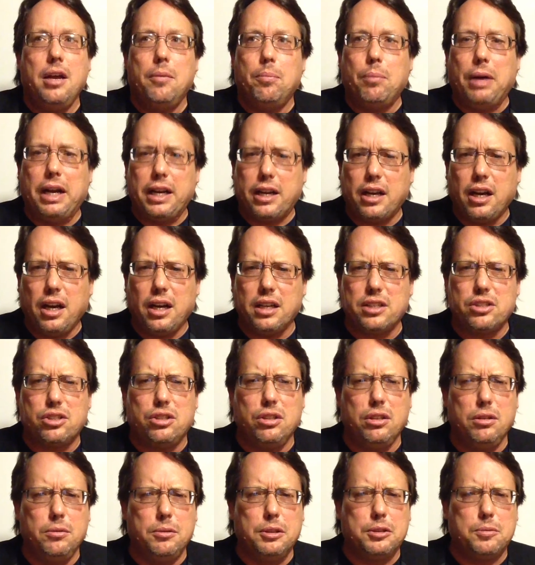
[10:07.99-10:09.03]
My
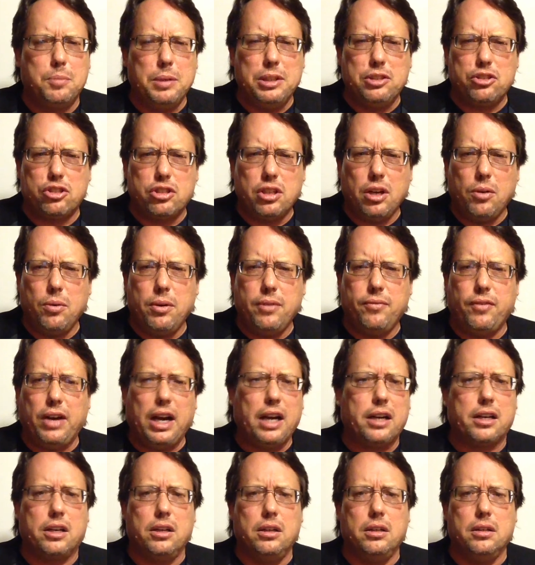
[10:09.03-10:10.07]
costume has been so
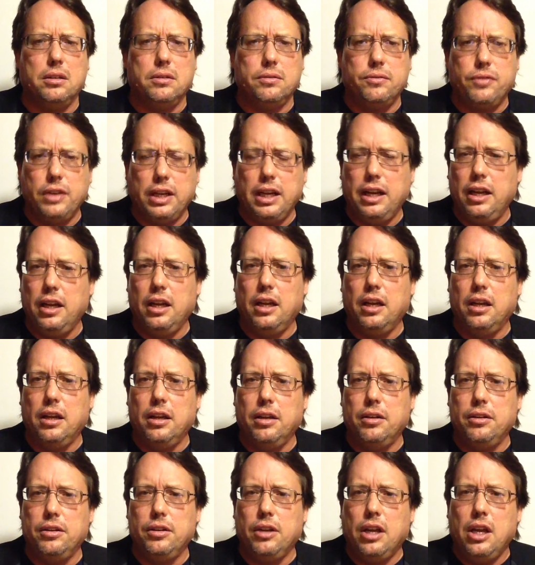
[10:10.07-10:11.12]
evocative
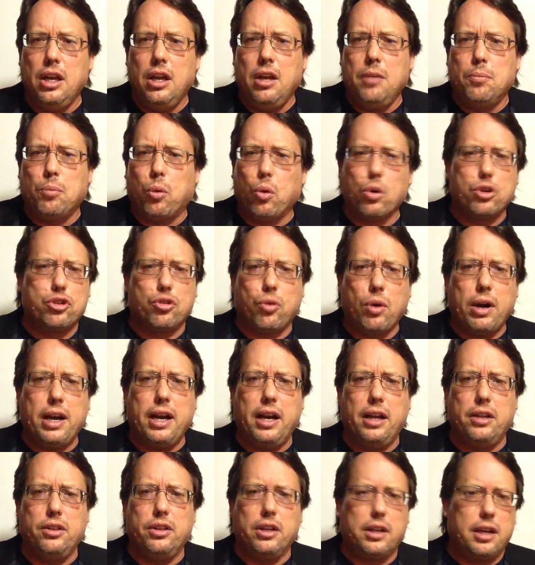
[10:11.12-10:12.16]
in
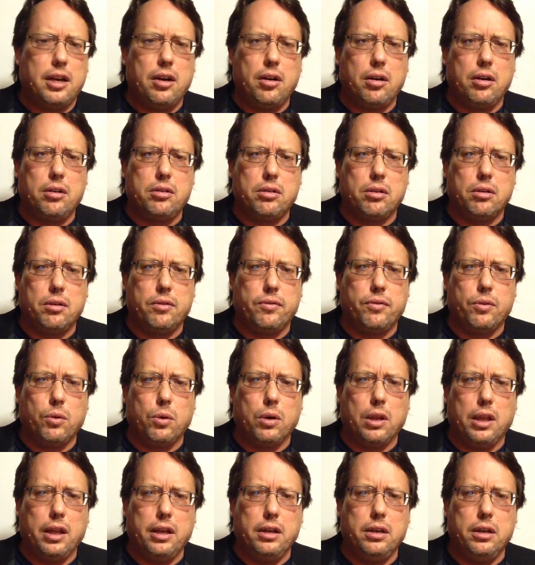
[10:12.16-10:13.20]
portraying the character of
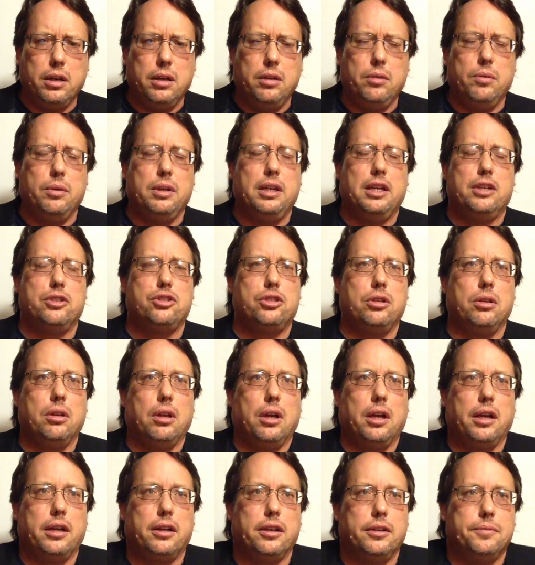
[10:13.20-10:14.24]
Orlando and As You
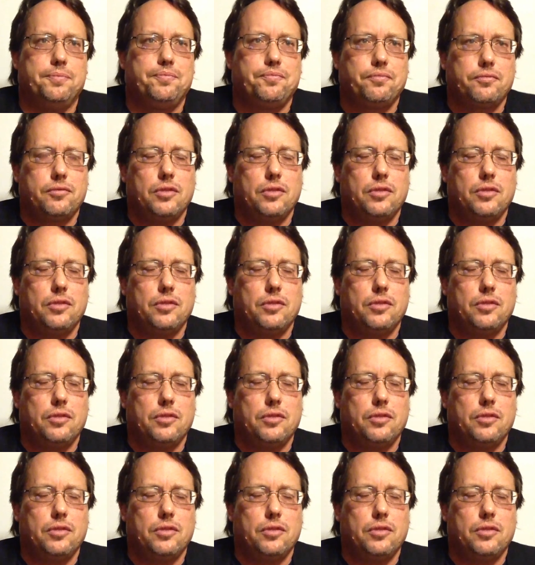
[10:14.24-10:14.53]
Like It.